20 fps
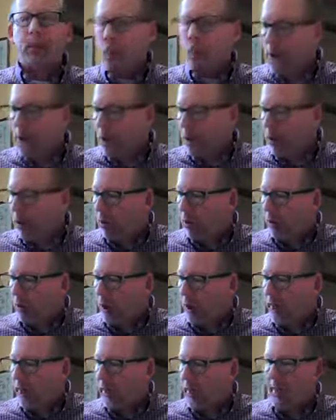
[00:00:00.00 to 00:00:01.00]
We
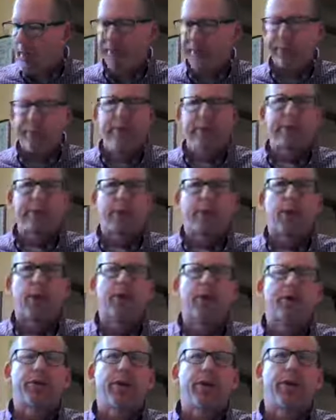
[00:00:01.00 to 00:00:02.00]
go uh, with some
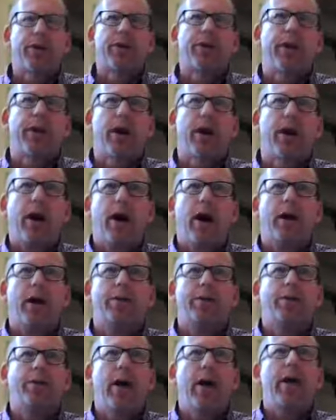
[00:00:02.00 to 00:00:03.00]
concerns on our
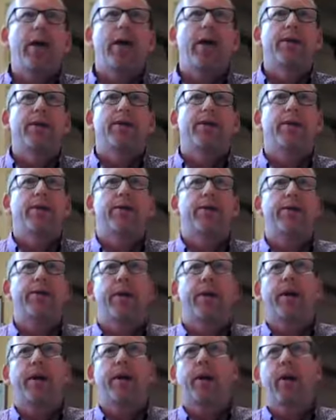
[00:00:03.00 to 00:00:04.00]
hearts, many
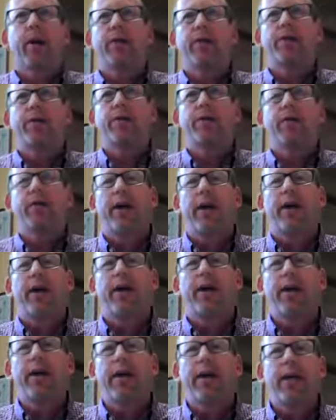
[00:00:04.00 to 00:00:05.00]
concerns on our hearts, no
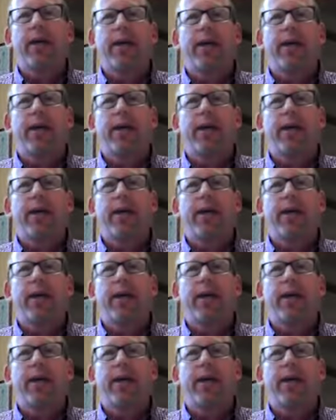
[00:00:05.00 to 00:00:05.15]
doubt,